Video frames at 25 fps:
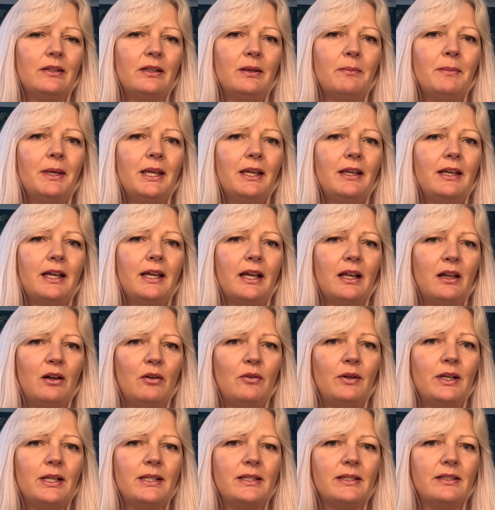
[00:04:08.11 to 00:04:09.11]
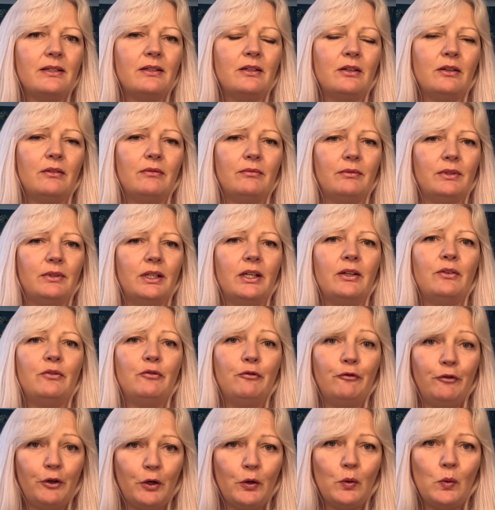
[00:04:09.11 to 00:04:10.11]
they mean calories and, and
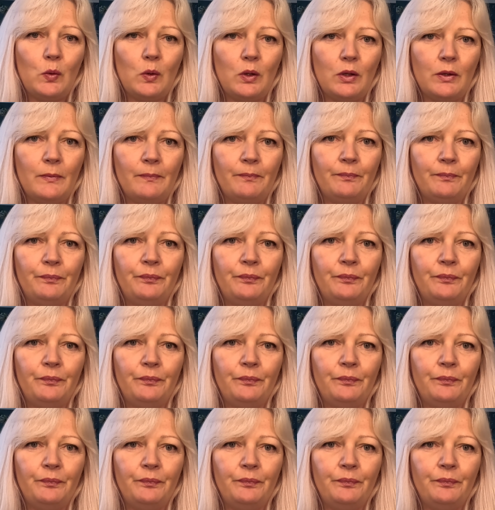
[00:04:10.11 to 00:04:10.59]
fuel.